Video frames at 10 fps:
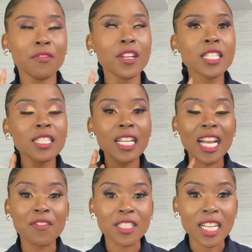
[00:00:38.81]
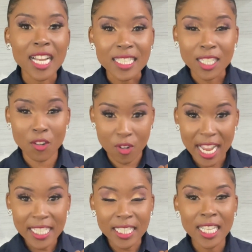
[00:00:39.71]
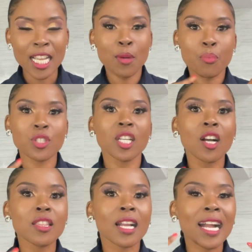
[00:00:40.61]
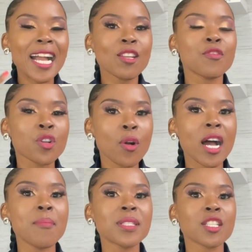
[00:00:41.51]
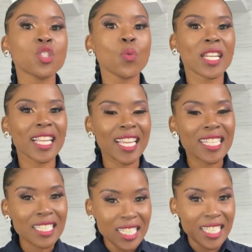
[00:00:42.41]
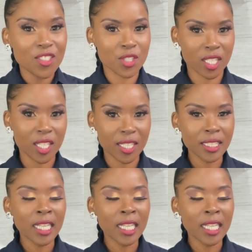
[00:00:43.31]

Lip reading: Firstly, advertising right, putting out the kind of requirements that you want to get in return.